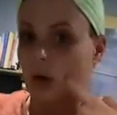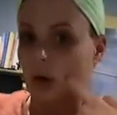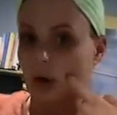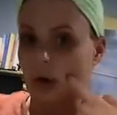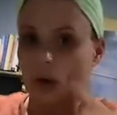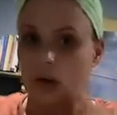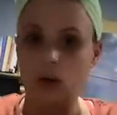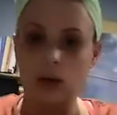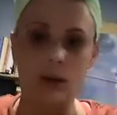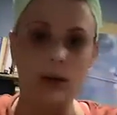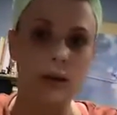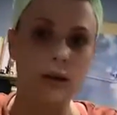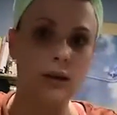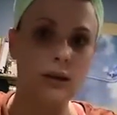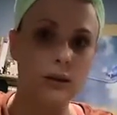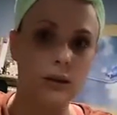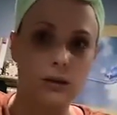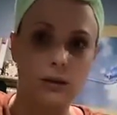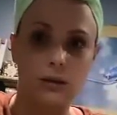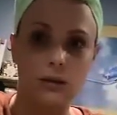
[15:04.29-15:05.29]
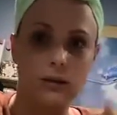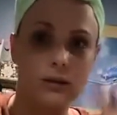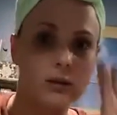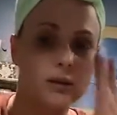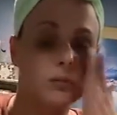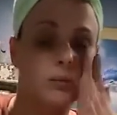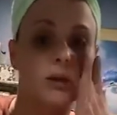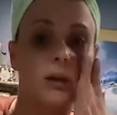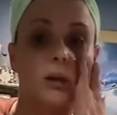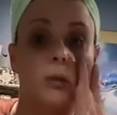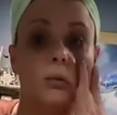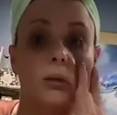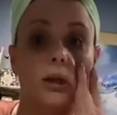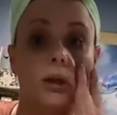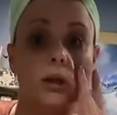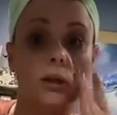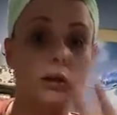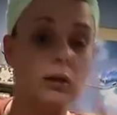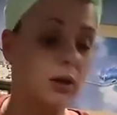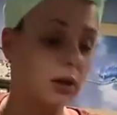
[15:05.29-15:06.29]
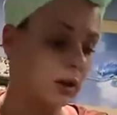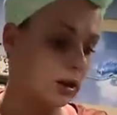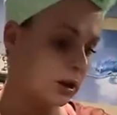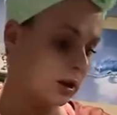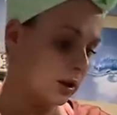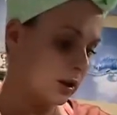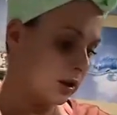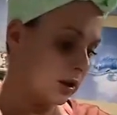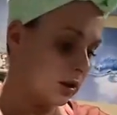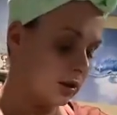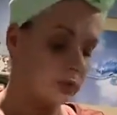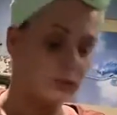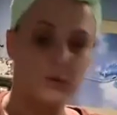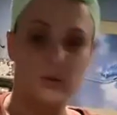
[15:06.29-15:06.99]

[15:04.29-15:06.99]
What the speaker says: The first day he said it felt better. I was like, oh, good.